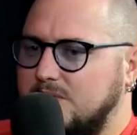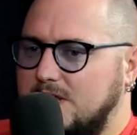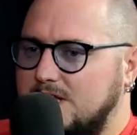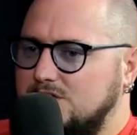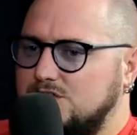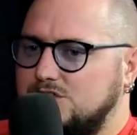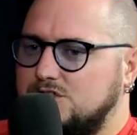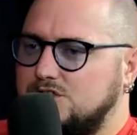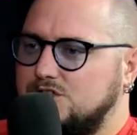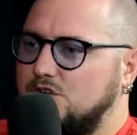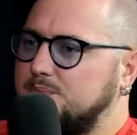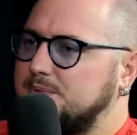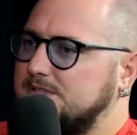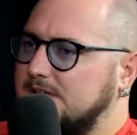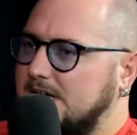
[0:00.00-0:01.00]
it's just
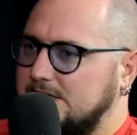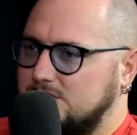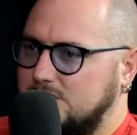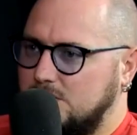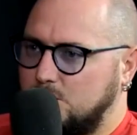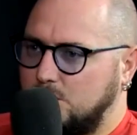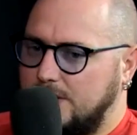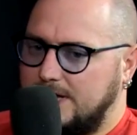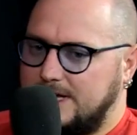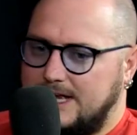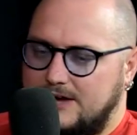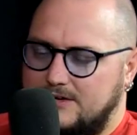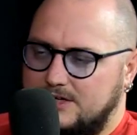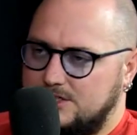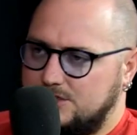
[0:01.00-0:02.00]
superstars all the way,
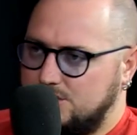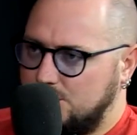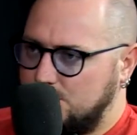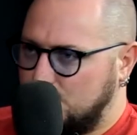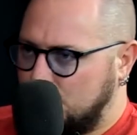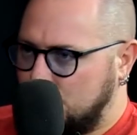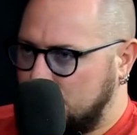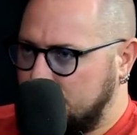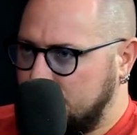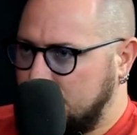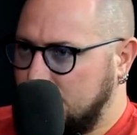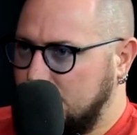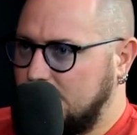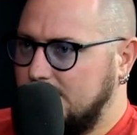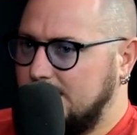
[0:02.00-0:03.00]
characters who are
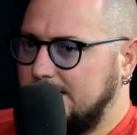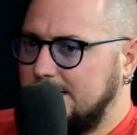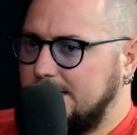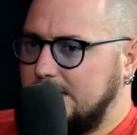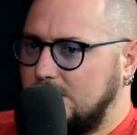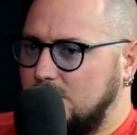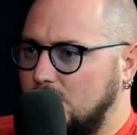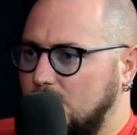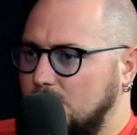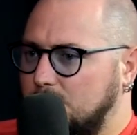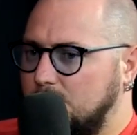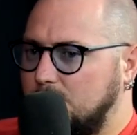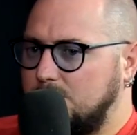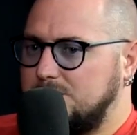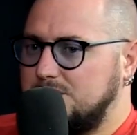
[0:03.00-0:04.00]
over, you
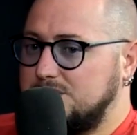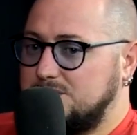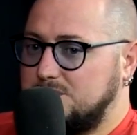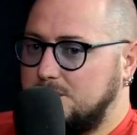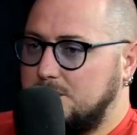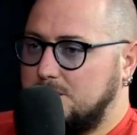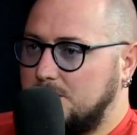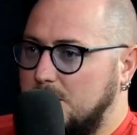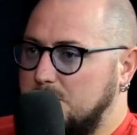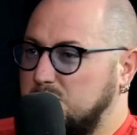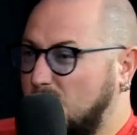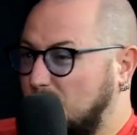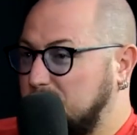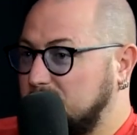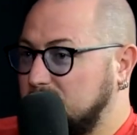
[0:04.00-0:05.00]
know, just a
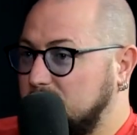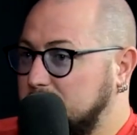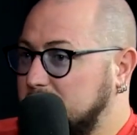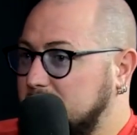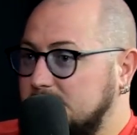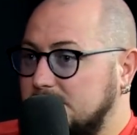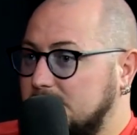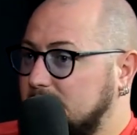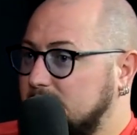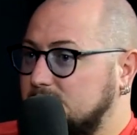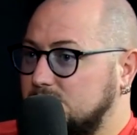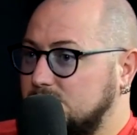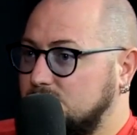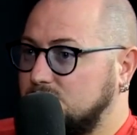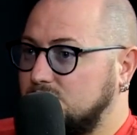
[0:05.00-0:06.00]
proper rumble.
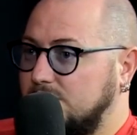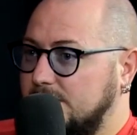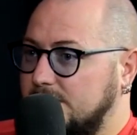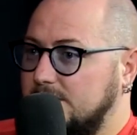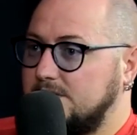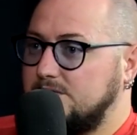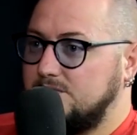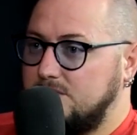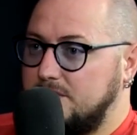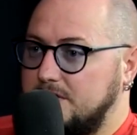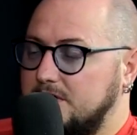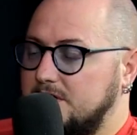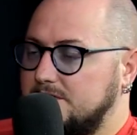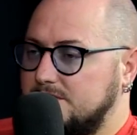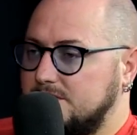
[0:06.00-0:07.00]
It's just really,
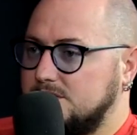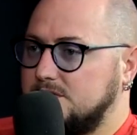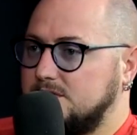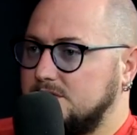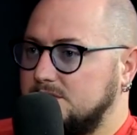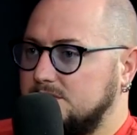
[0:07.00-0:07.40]
really fun.